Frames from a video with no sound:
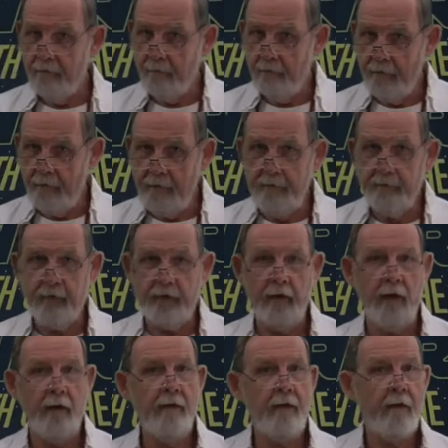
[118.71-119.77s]

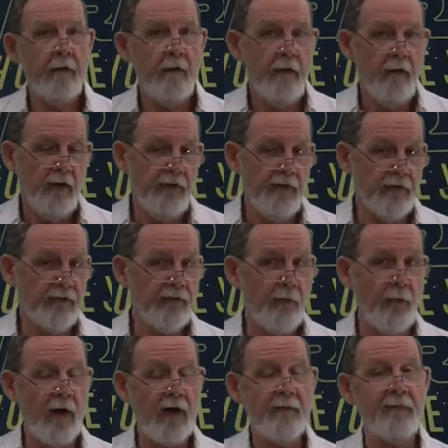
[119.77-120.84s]
Libra, the
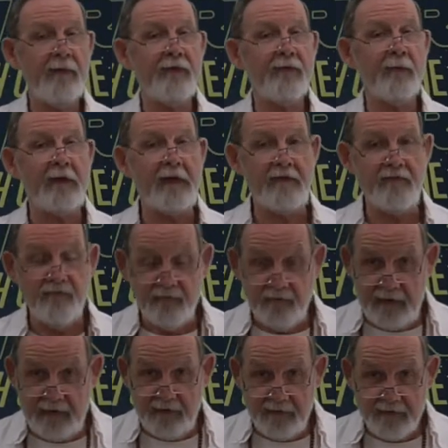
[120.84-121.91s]
square between
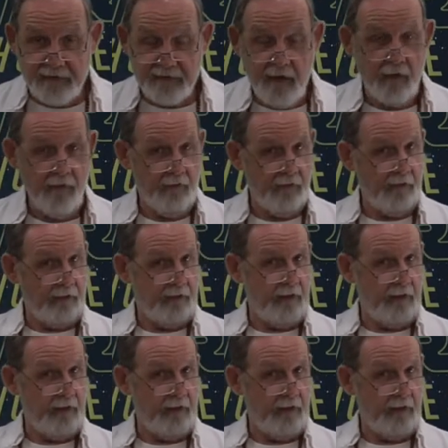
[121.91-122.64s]
Venus, the